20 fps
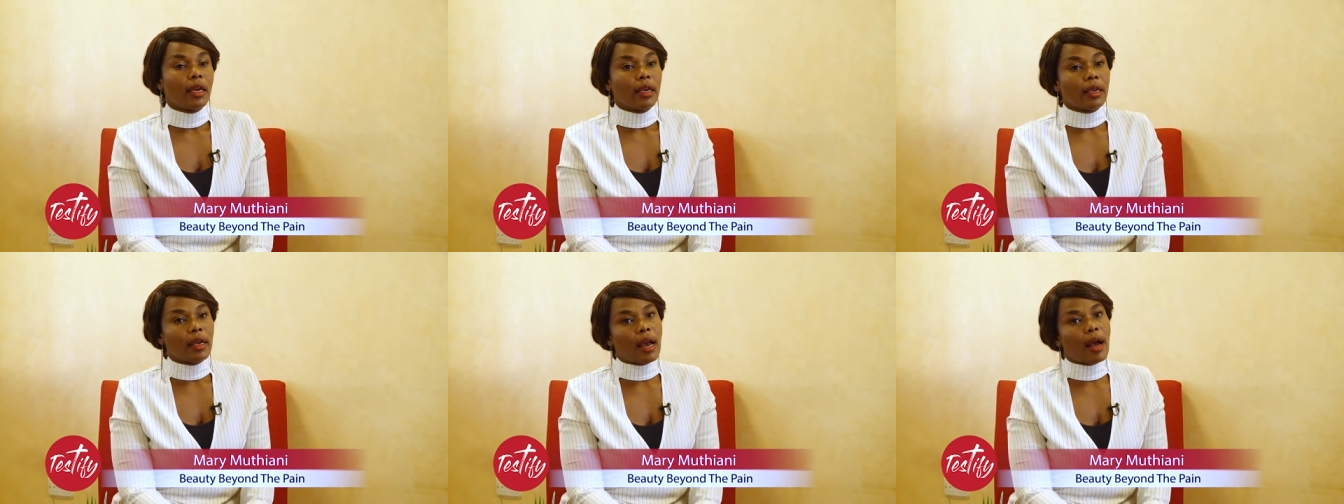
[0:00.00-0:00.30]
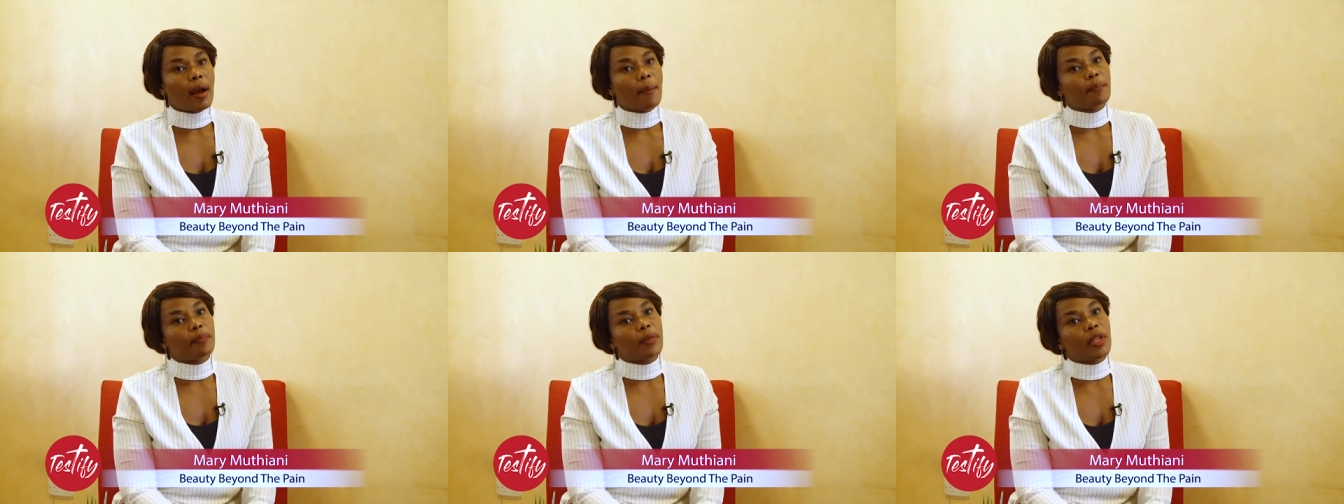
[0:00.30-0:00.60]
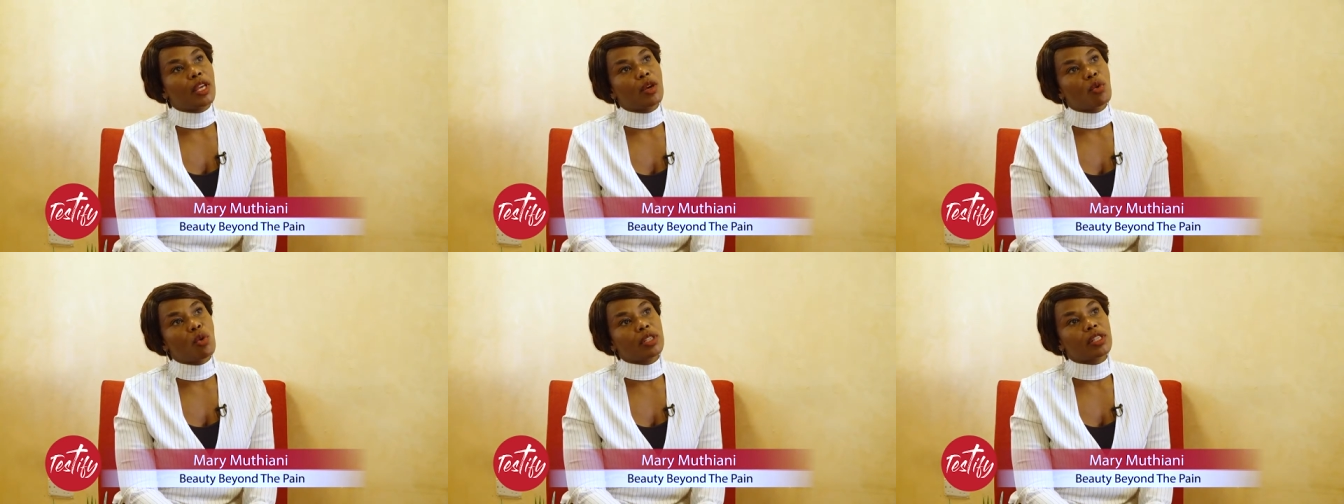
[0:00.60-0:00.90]
Yeah,
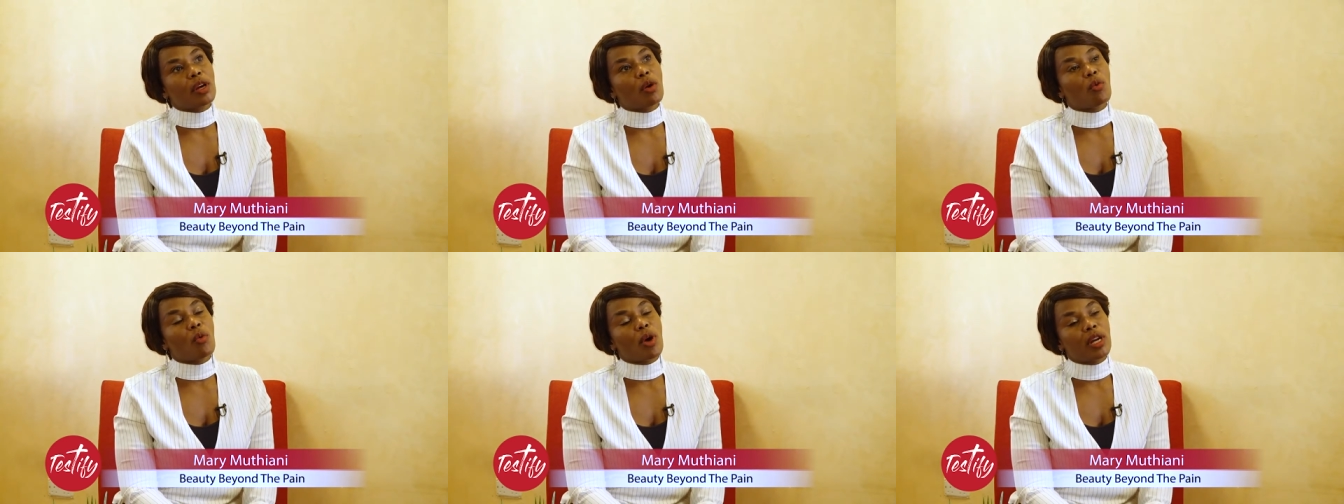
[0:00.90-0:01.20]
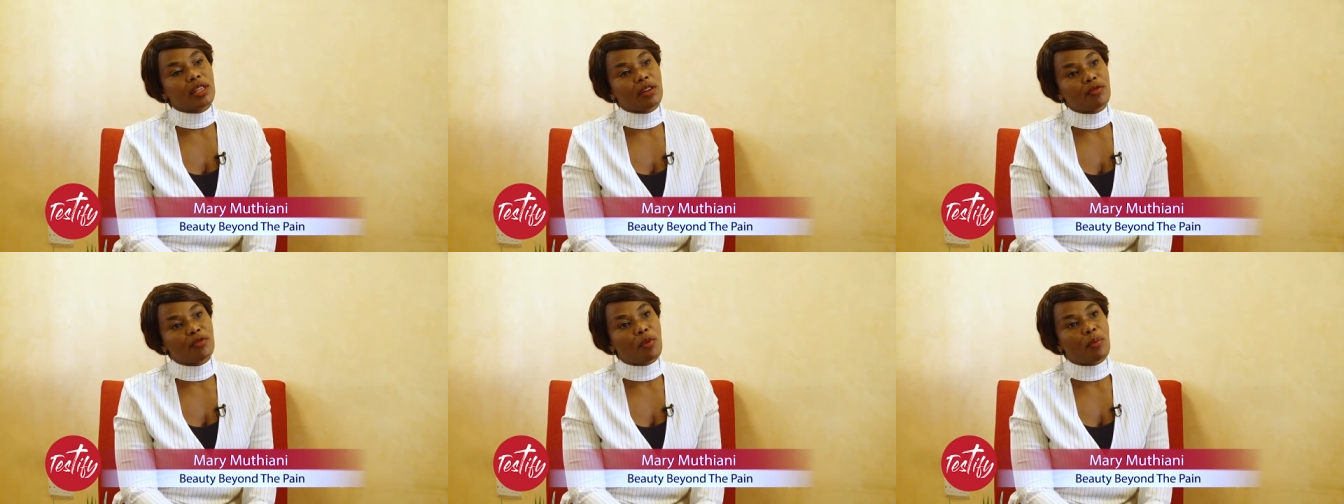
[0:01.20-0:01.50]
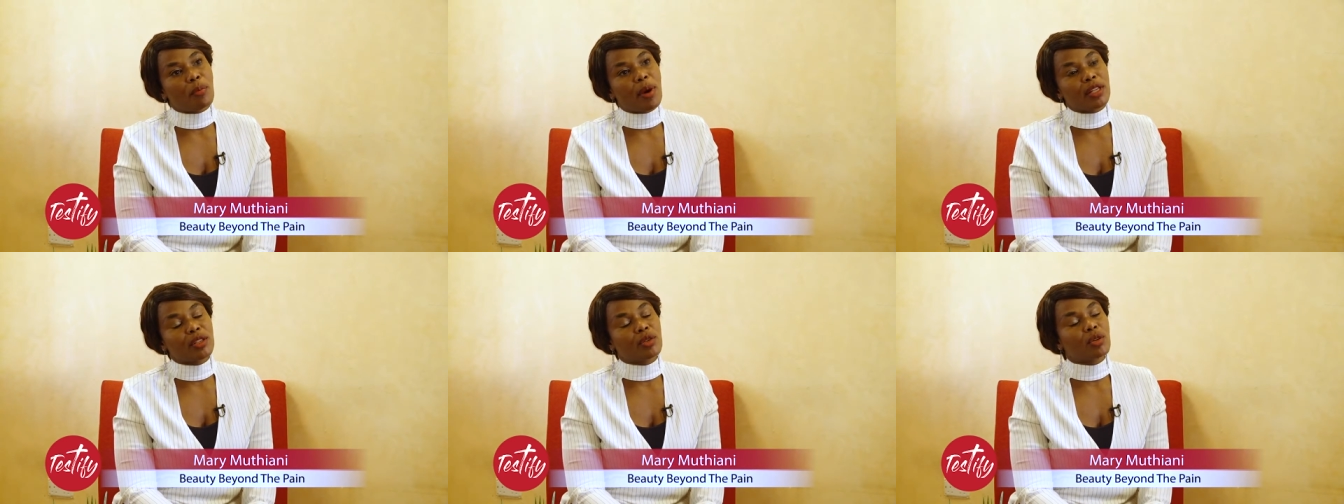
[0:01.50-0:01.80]
he was a wonderful
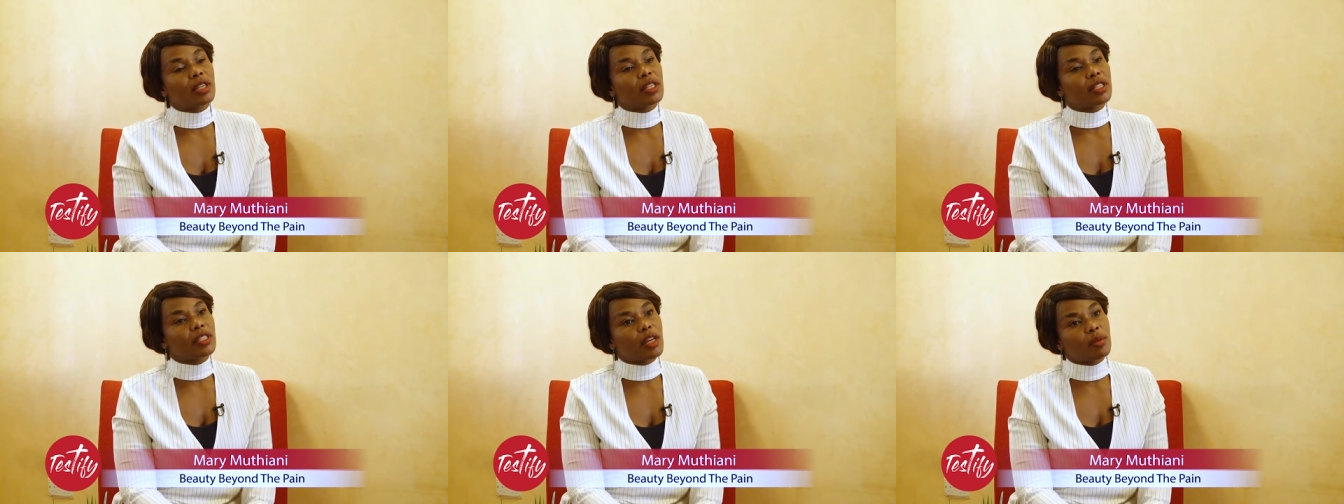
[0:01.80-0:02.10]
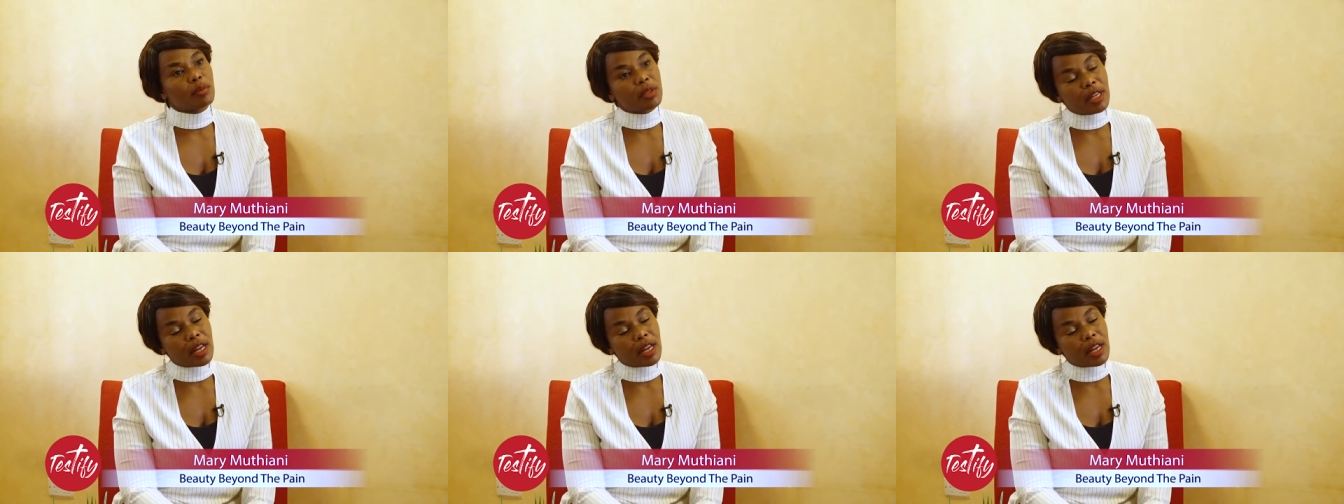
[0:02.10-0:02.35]
person. James